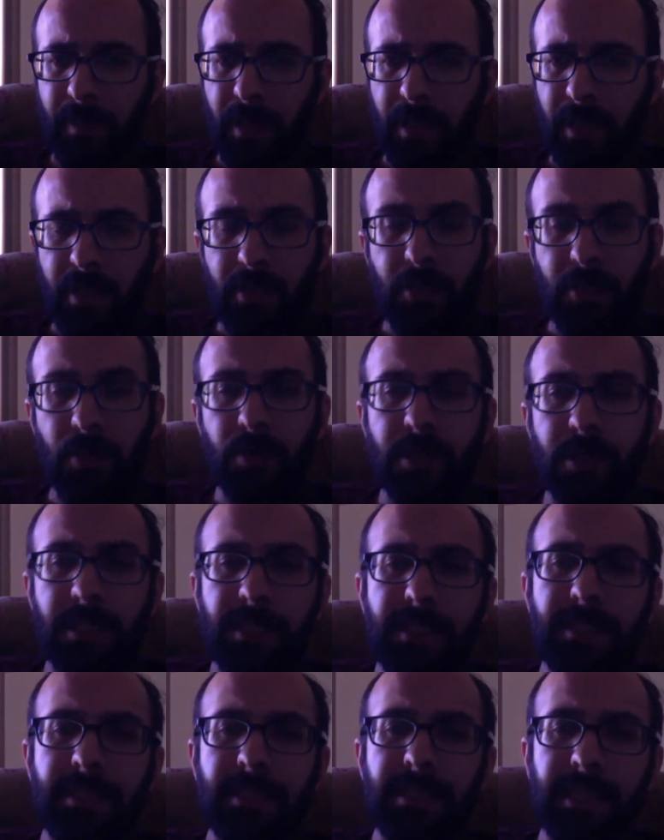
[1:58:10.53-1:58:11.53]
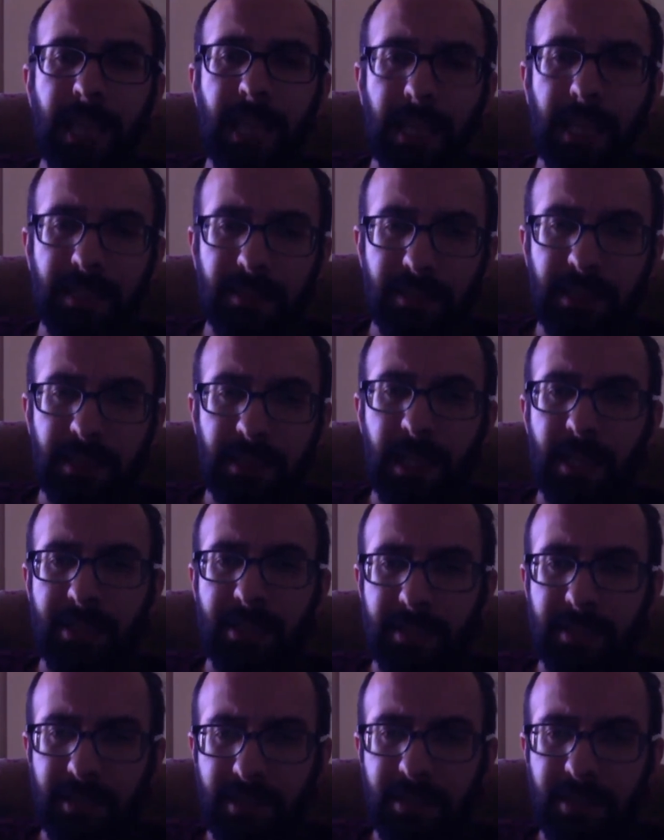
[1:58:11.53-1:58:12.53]
So this is, this
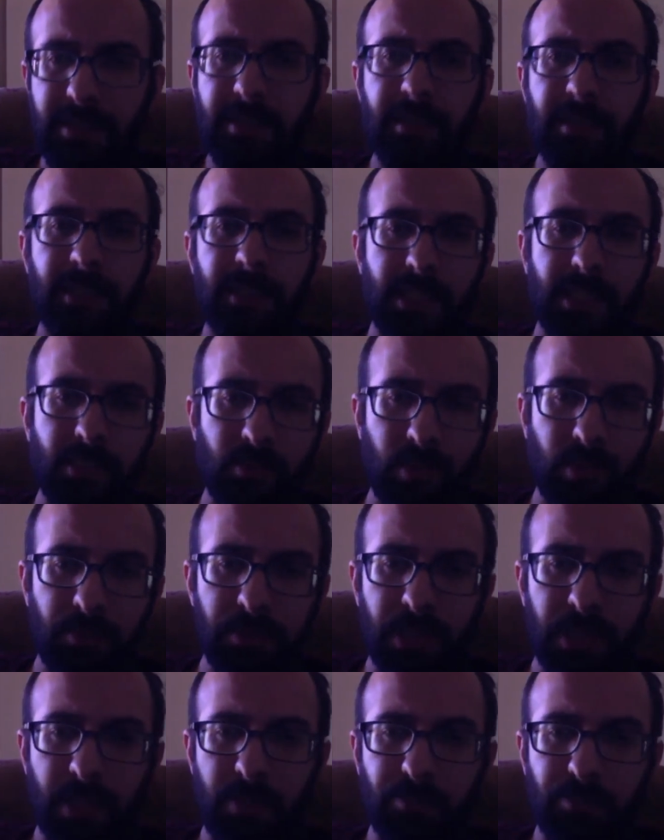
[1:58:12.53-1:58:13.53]
is a description,